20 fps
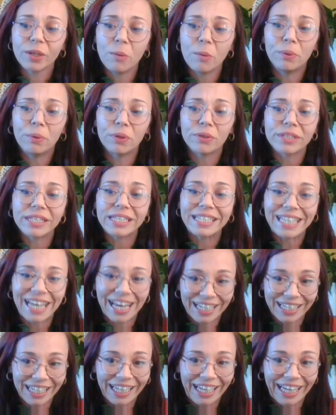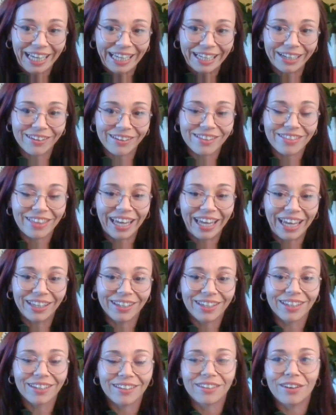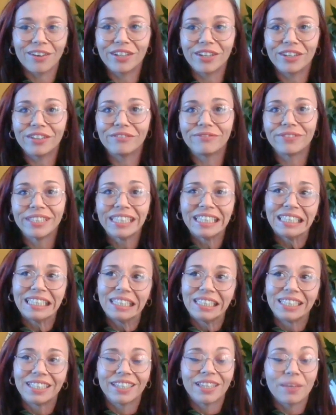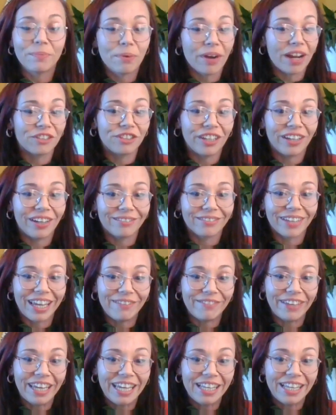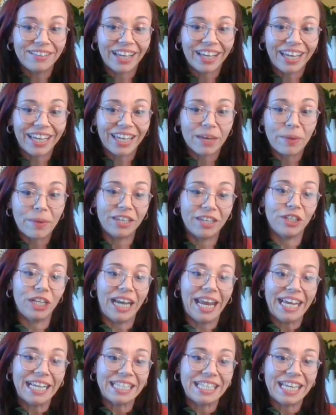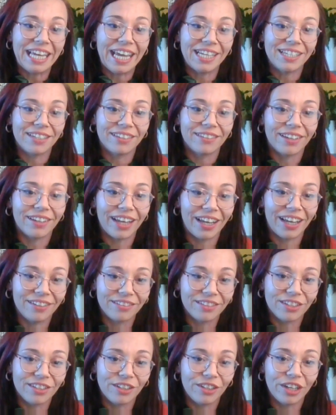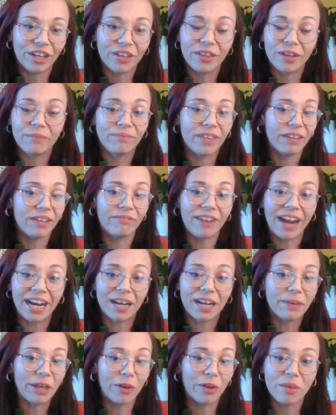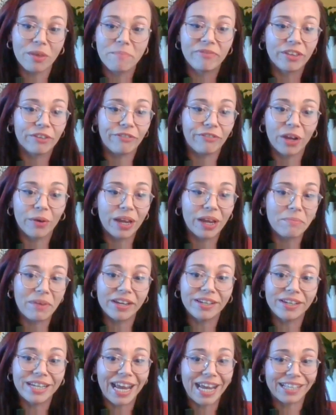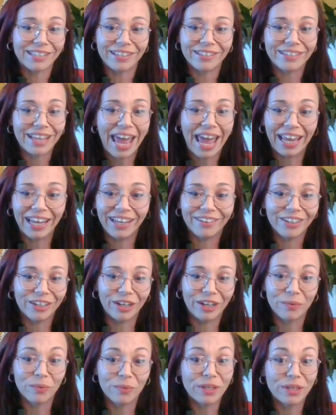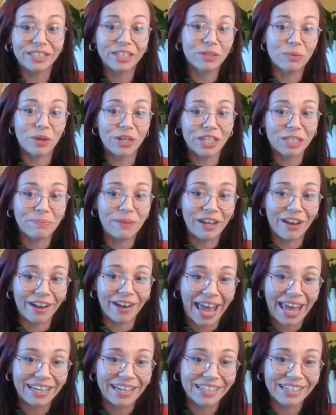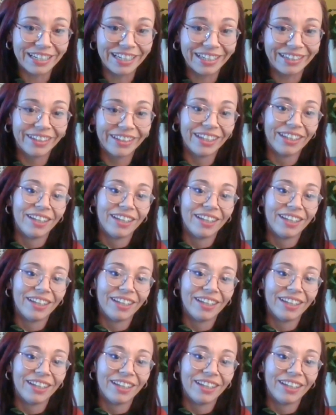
But sadly, I think kind of the pressure gave in, they capitulated, and, they rang me on the following Monday to say, we still want you to be our candidate.